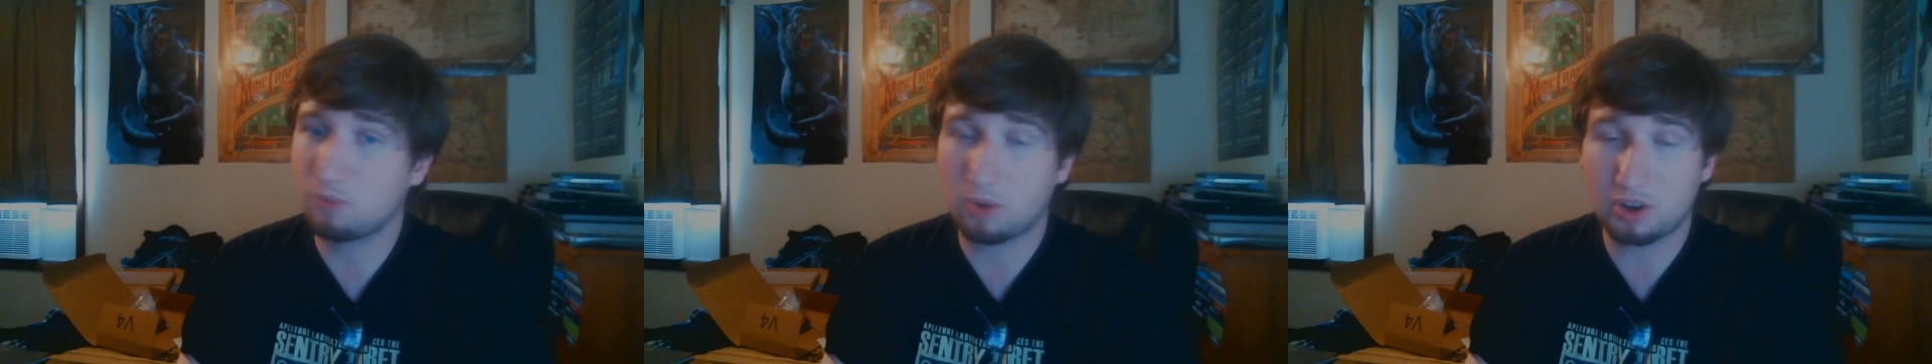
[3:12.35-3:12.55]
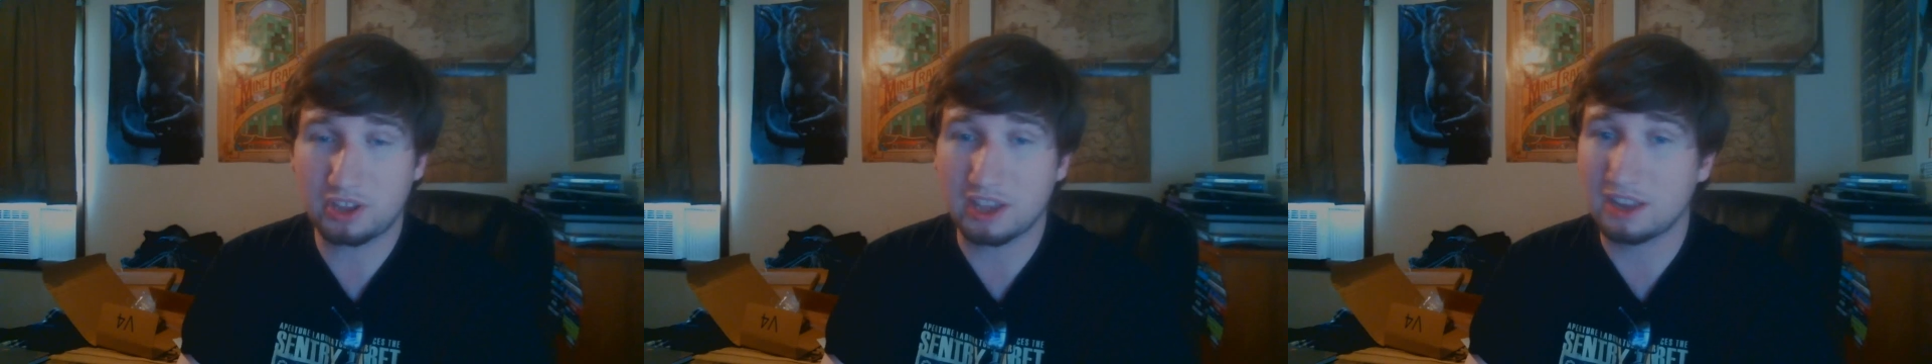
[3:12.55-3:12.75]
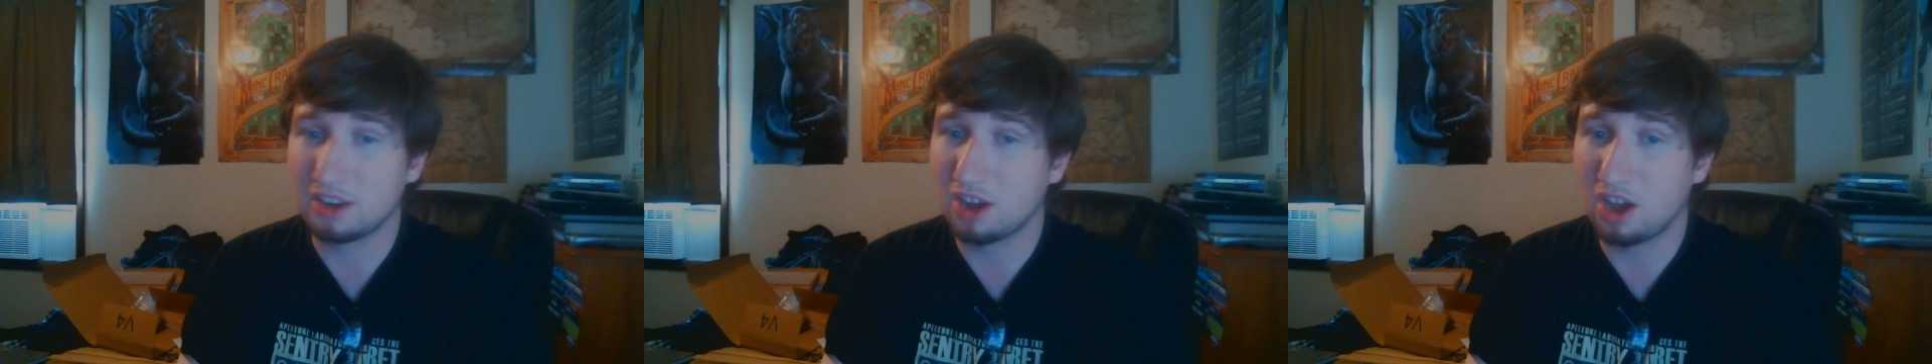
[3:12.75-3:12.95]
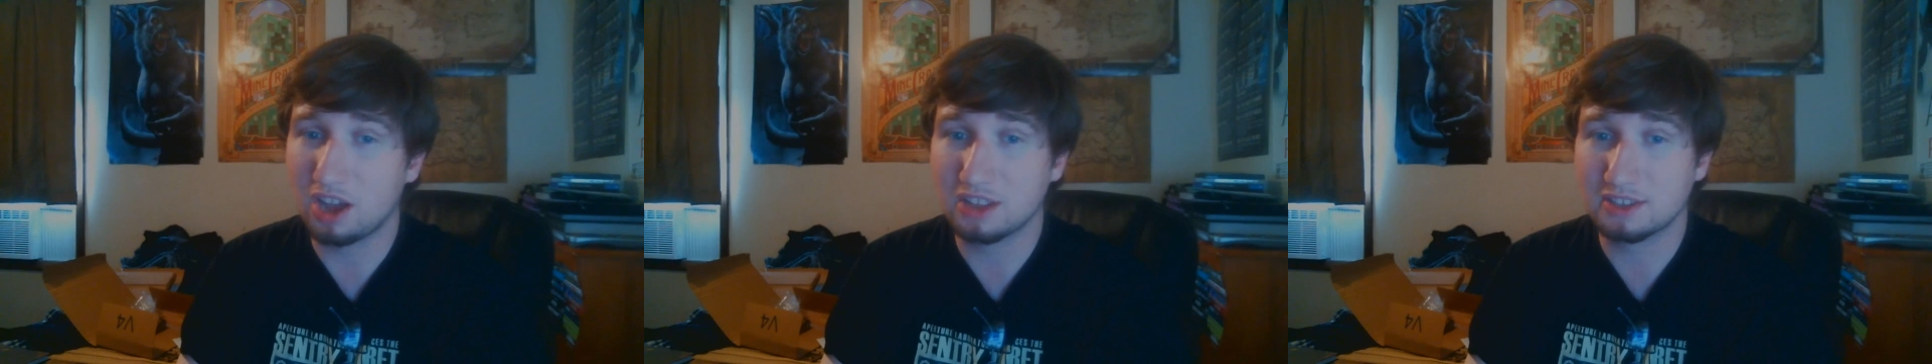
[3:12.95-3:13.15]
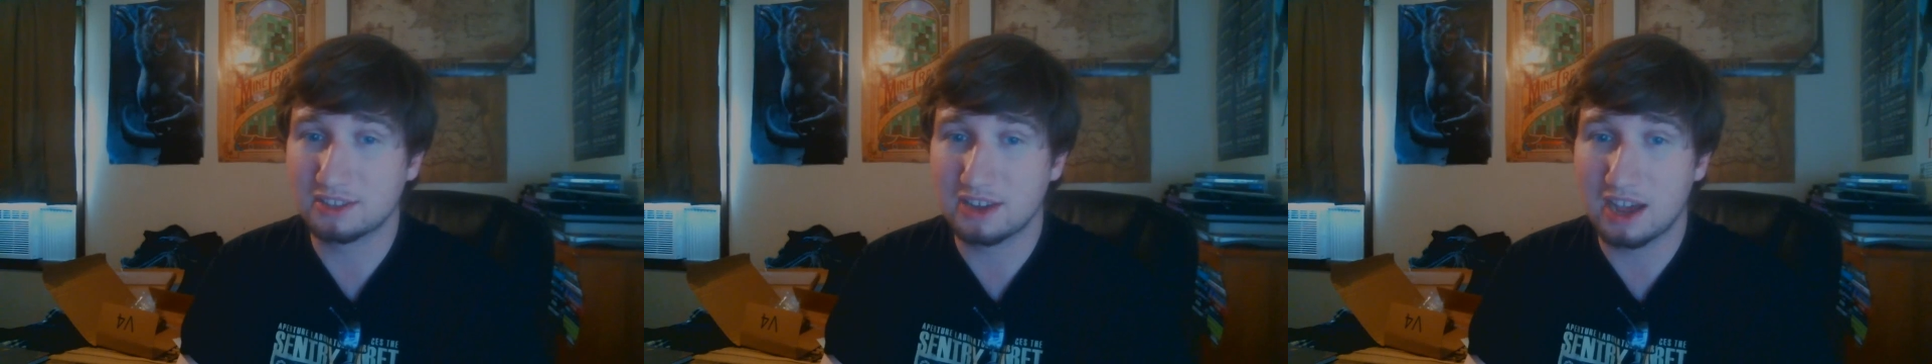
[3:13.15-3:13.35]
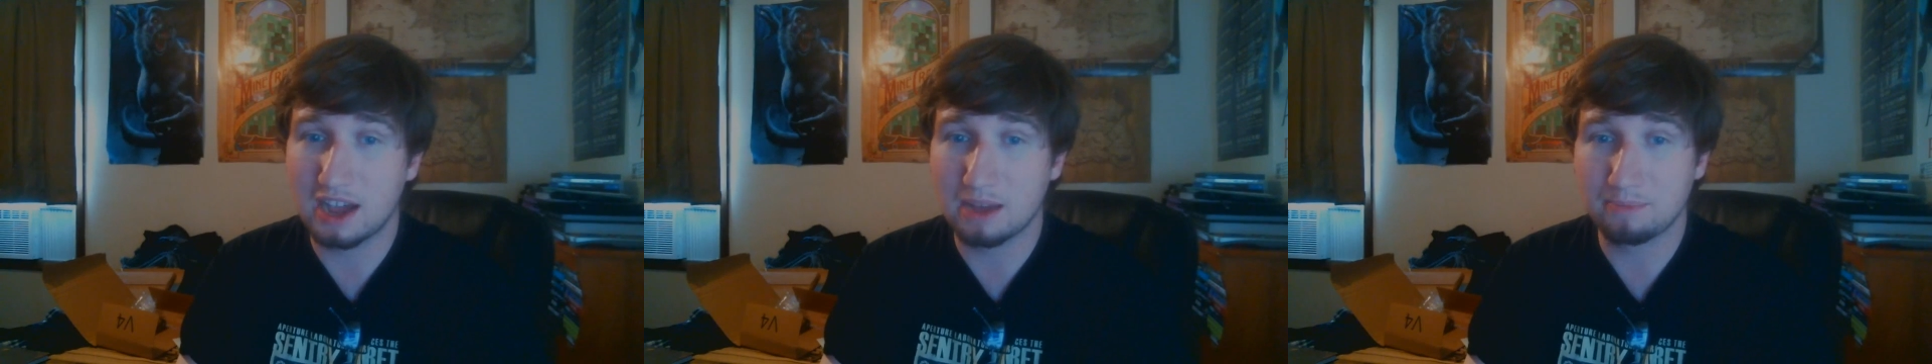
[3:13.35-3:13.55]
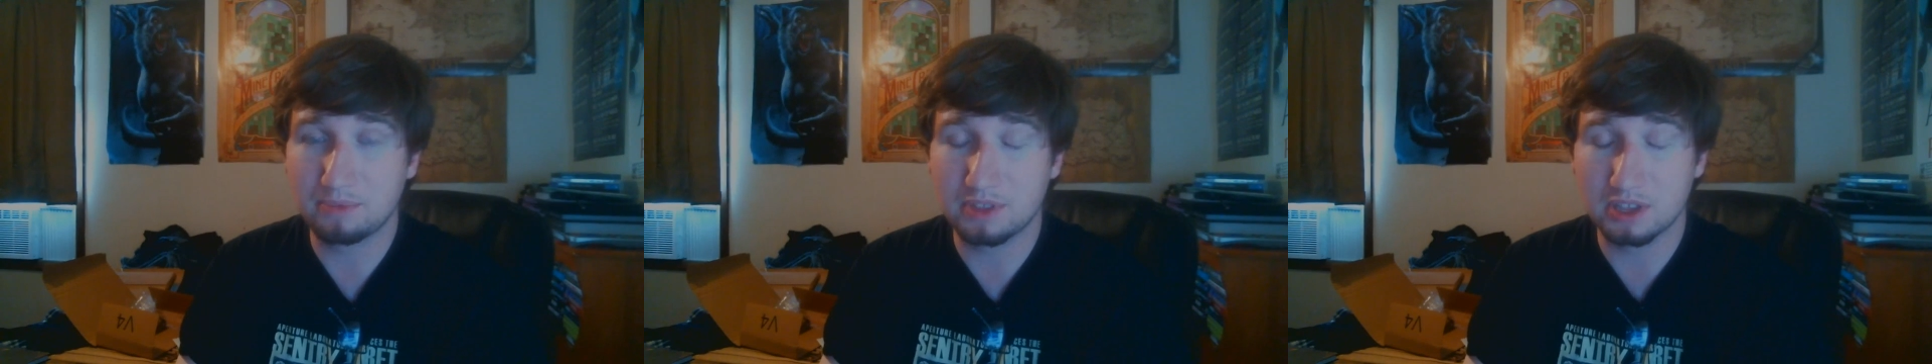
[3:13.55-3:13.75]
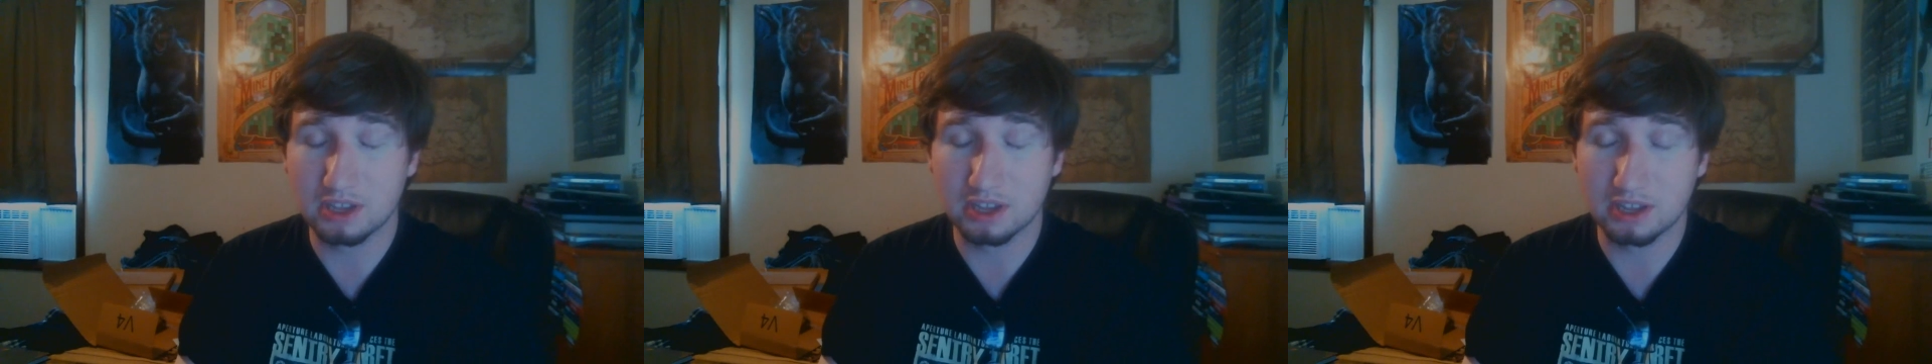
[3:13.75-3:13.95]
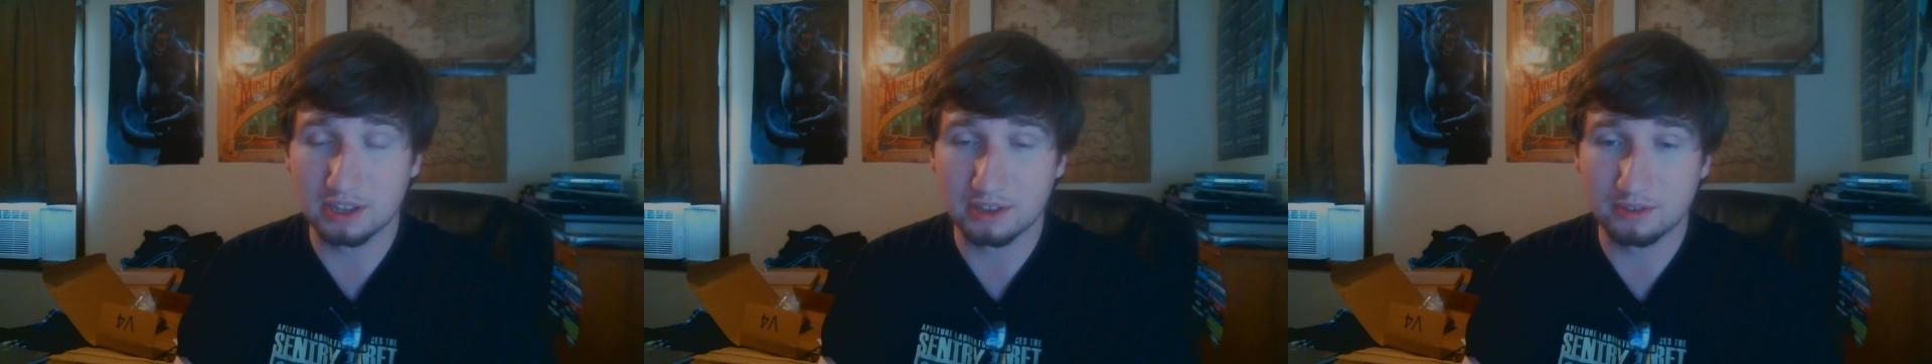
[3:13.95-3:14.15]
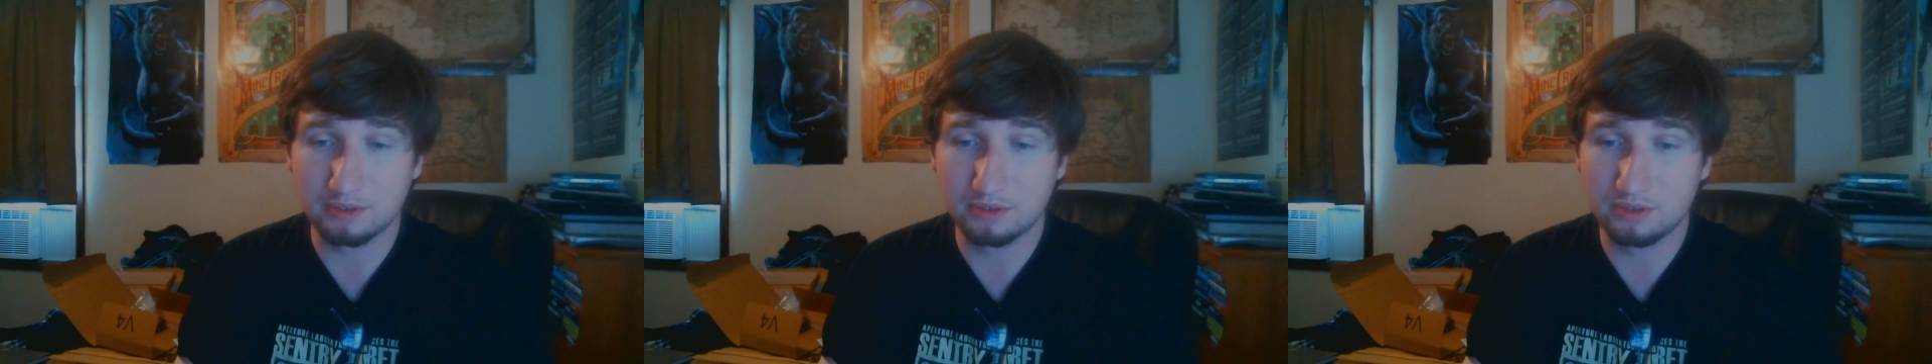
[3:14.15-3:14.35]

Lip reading: working nonstop.